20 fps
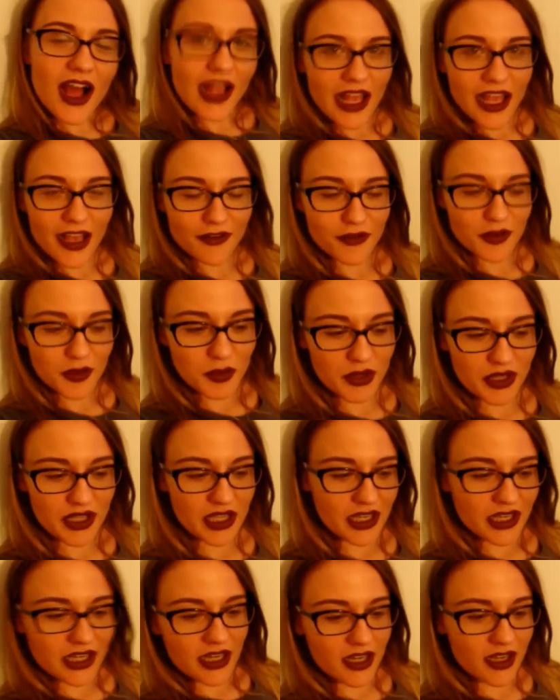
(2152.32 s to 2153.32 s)
I haven't
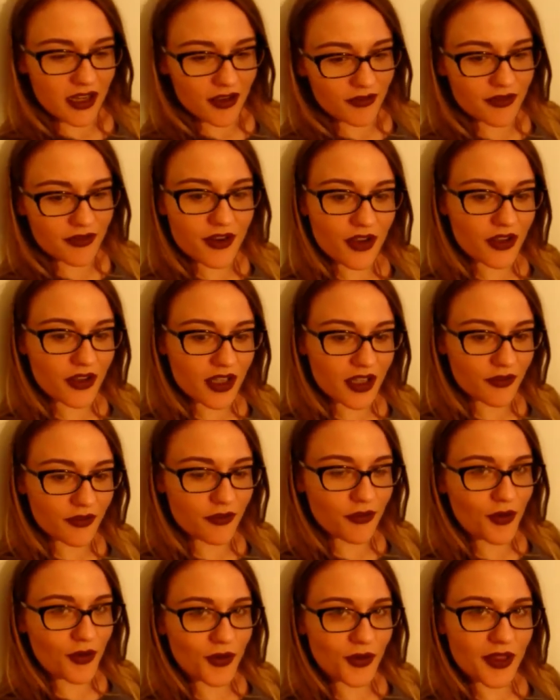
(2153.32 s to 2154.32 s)
been vlogging
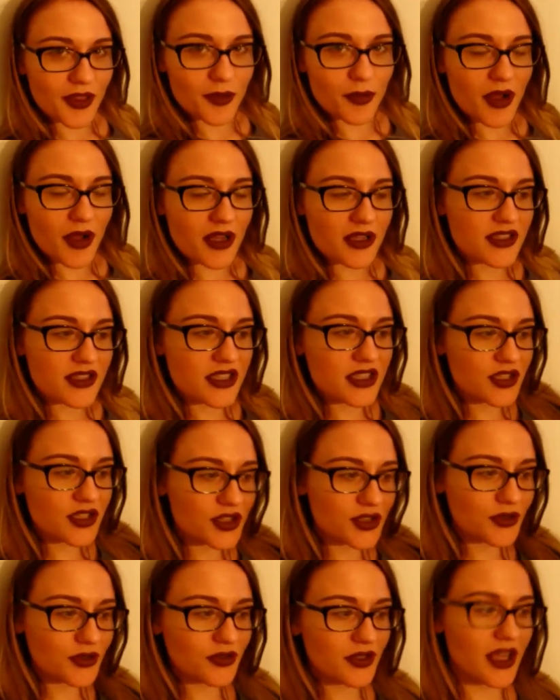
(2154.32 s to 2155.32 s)
for the past
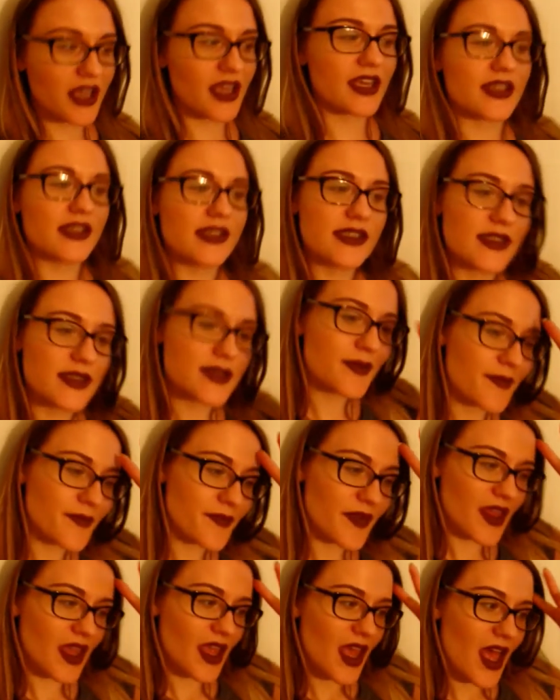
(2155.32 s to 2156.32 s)
2 days.
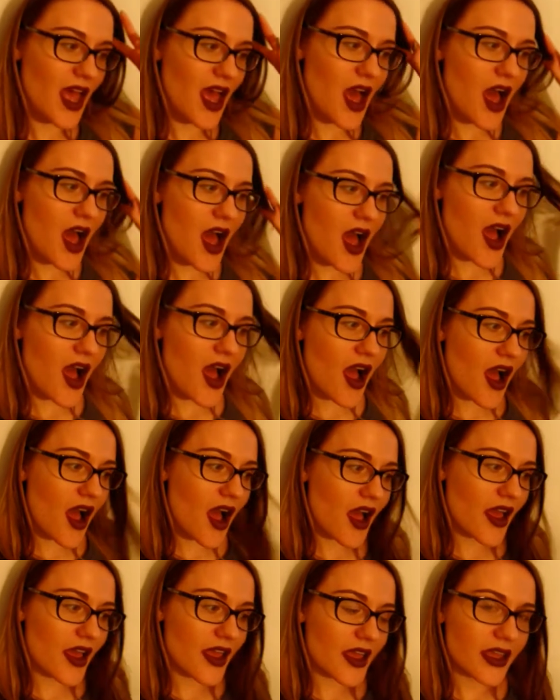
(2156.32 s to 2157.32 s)

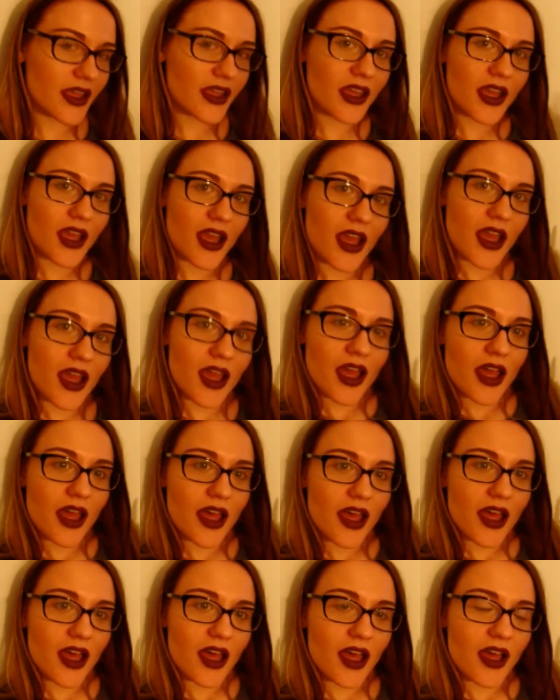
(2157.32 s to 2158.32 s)
I
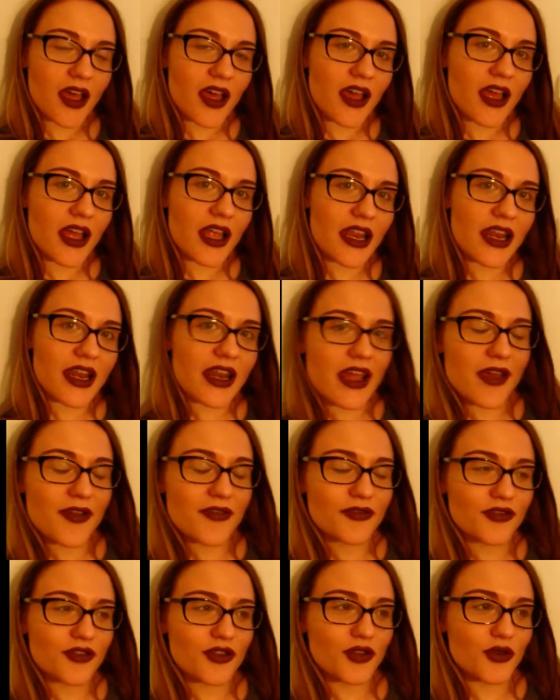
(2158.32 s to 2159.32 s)

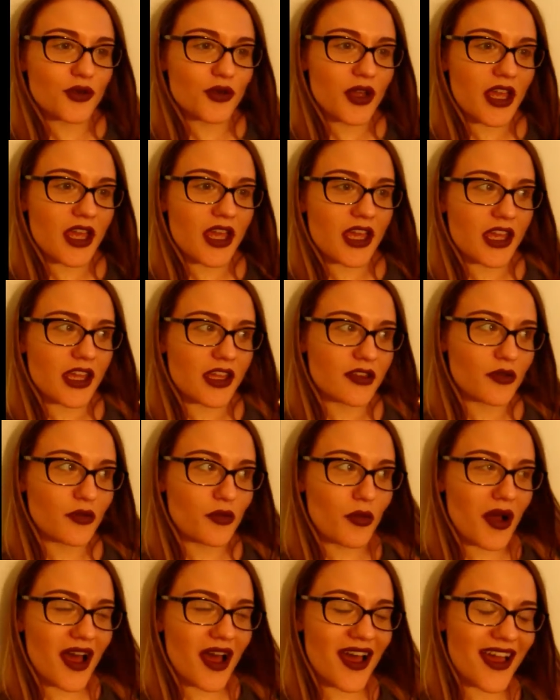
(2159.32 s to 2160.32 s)
left you at
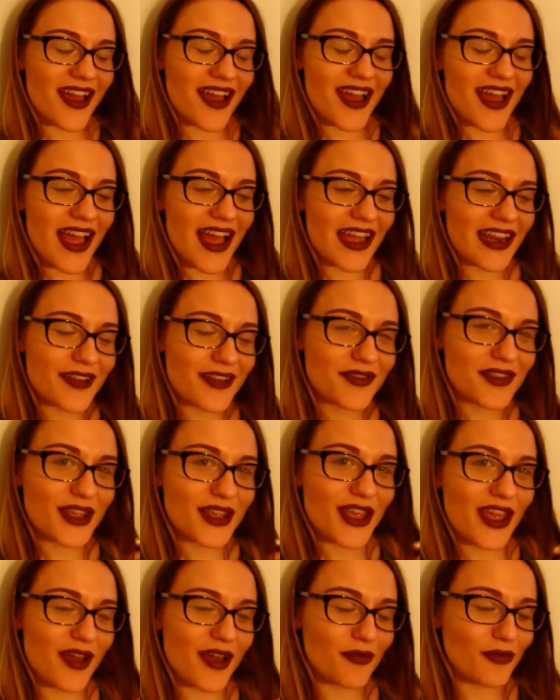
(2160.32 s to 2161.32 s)
my left the
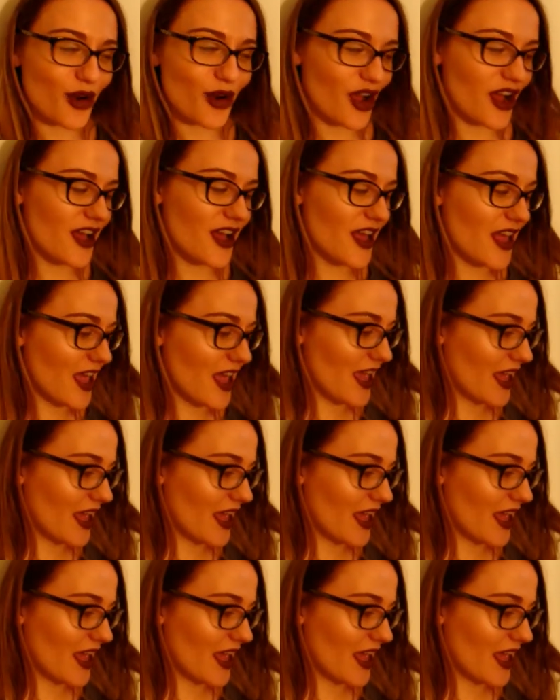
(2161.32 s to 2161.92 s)
camera